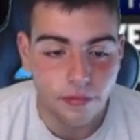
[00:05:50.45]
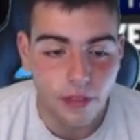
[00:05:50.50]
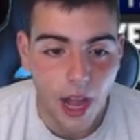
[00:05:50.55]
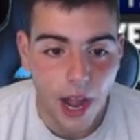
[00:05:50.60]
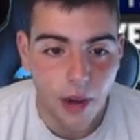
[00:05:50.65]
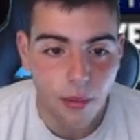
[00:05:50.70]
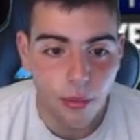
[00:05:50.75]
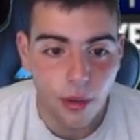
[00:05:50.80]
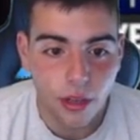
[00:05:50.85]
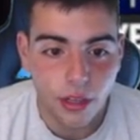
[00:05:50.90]

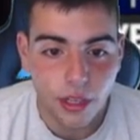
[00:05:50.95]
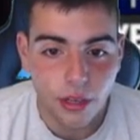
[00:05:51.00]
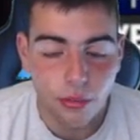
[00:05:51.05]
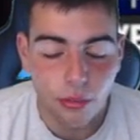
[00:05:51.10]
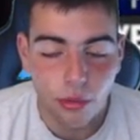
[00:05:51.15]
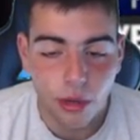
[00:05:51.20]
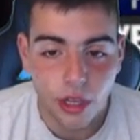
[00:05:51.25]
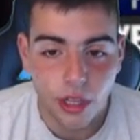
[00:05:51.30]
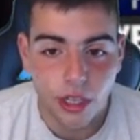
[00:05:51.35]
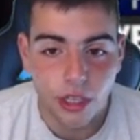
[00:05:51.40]
I really,
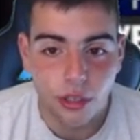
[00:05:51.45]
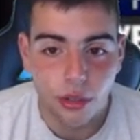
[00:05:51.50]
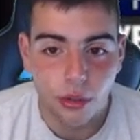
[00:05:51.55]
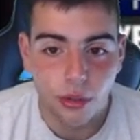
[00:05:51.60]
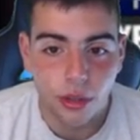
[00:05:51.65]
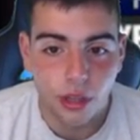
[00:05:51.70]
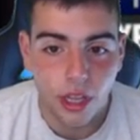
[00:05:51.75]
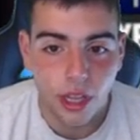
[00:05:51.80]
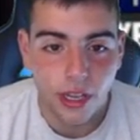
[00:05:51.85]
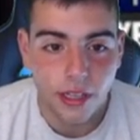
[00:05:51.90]
really do
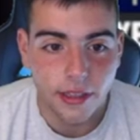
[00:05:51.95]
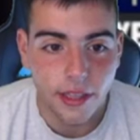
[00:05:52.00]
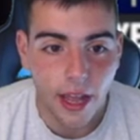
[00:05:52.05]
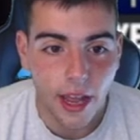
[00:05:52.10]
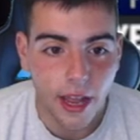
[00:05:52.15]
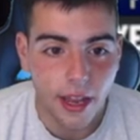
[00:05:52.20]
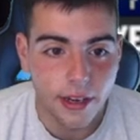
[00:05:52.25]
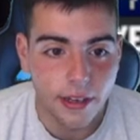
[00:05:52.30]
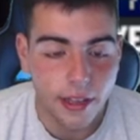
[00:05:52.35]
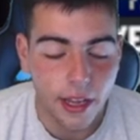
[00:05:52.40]
think
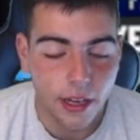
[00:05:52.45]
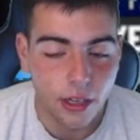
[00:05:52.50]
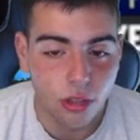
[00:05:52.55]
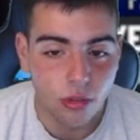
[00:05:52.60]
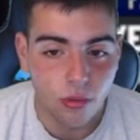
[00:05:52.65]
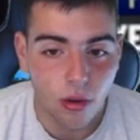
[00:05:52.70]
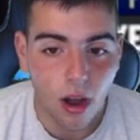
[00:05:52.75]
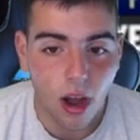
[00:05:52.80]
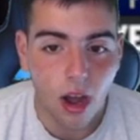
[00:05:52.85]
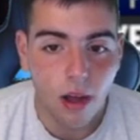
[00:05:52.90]
that they
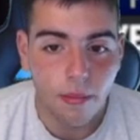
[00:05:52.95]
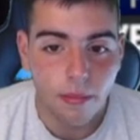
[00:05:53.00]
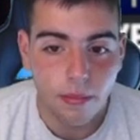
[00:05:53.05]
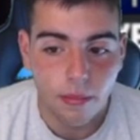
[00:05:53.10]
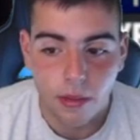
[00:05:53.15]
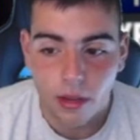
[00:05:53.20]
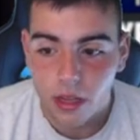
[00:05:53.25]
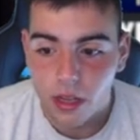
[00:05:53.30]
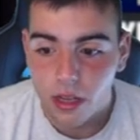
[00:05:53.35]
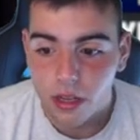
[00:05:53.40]

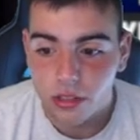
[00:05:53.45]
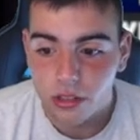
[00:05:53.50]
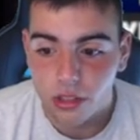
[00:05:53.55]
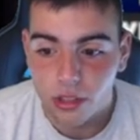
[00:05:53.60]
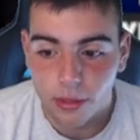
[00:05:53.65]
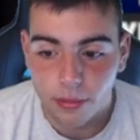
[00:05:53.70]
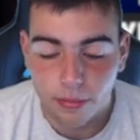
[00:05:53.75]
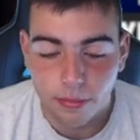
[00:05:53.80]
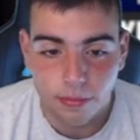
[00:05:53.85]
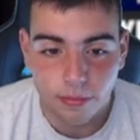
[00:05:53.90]
drop
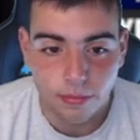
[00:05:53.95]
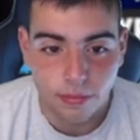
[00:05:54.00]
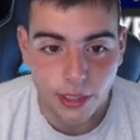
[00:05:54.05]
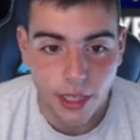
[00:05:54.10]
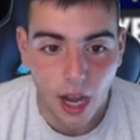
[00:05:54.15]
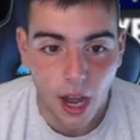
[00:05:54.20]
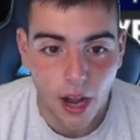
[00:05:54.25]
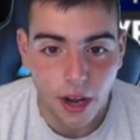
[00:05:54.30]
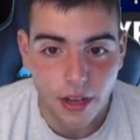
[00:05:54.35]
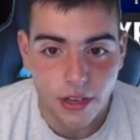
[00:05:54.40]
some
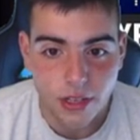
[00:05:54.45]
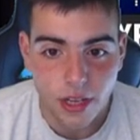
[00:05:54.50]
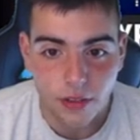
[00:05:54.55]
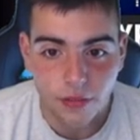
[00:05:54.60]
Giannis.